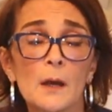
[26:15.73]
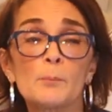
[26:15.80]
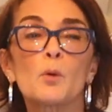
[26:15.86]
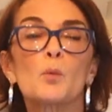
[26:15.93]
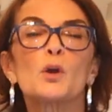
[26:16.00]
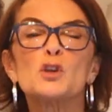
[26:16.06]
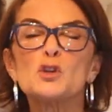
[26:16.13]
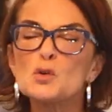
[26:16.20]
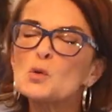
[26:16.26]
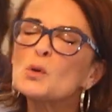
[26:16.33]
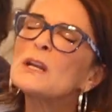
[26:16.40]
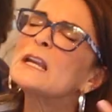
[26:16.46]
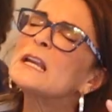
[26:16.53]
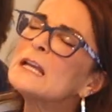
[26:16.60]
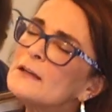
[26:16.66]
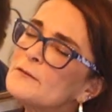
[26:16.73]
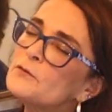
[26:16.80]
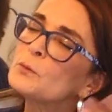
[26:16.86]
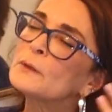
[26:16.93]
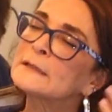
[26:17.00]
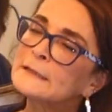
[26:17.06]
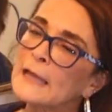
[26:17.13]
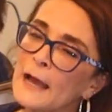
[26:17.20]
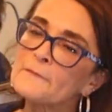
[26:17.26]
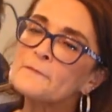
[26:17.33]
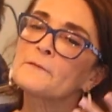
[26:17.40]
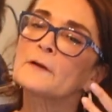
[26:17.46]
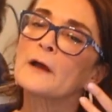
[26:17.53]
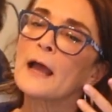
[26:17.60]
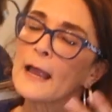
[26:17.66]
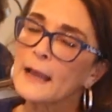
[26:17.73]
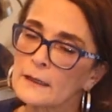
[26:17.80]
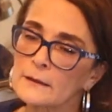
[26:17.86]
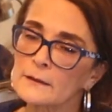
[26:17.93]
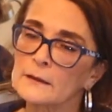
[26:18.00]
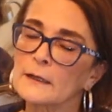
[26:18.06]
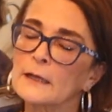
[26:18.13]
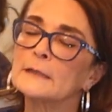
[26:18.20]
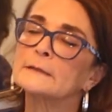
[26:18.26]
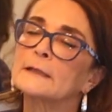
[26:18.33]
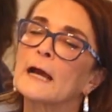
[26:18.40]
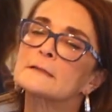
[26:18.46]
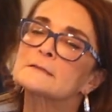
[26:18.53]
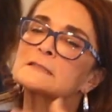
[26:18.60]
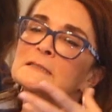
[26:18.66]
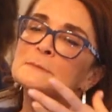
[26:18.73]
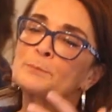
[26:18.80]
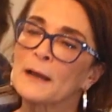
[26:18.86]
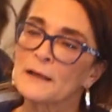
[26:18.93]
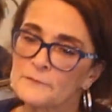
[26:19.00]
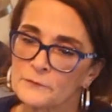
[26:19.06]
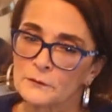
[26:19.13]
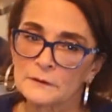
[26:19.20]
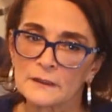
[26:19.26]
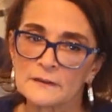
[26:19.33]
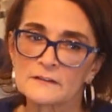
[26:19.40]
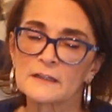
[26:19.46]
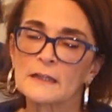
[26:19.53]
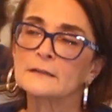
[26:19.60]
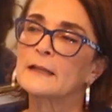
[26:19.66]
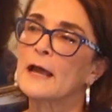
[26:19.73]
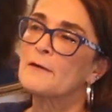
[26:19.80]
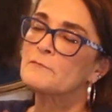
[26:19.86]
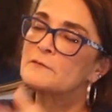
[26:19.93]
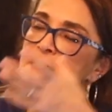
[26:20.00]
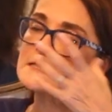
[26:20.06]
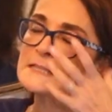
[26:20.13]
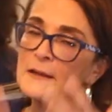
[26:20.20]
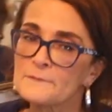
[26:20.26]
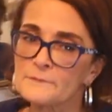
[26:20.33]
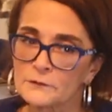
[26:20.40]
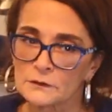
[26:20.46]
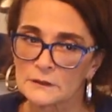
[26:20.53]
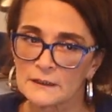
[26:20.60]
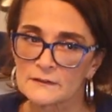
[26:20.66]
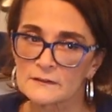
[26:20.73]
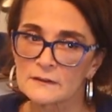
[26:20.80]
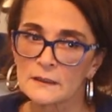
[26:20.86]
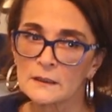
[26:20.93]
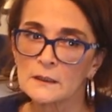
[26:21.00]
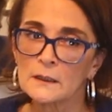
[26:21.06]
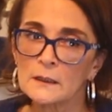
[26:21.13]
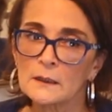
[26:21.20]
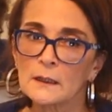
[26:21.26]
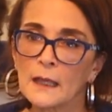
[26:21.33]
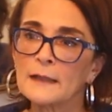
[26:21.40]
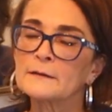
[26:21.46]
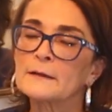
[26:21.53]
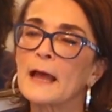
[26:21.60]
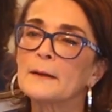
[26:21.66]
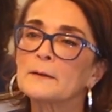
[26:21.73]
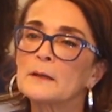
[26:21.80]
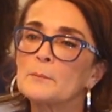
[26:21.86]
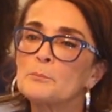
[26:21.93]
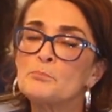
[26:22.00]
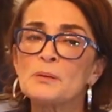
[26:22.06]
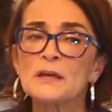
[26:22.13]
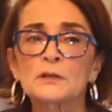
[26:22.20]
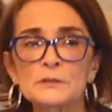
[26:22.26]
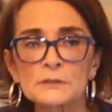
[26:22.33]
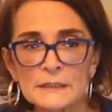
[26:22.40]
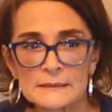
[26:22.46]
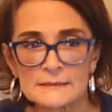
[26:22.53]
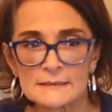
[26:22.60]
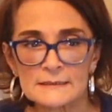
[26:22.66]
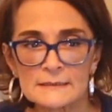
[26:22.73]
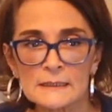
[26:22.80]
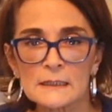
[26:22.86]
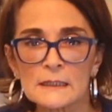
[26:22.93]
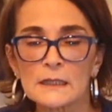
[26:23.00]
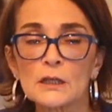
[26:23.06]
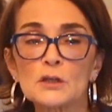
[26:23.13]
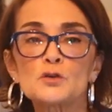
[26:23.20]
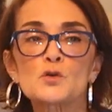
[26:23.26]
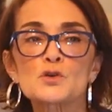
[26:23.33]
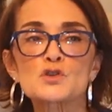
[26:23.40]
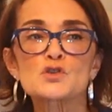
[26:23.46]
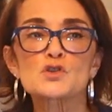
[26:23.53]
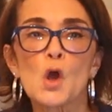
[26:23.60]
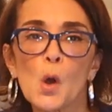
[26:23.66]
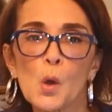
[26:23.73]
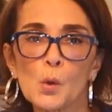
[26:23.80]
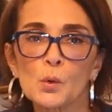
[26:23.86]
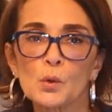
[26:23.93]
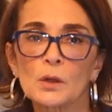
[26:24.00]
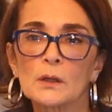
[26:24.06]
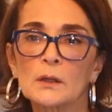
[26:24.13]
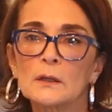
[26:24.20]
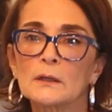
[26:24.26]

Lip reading: But when you live with that anger and that spitefulness and that resentfulness and that bitterness in your soul,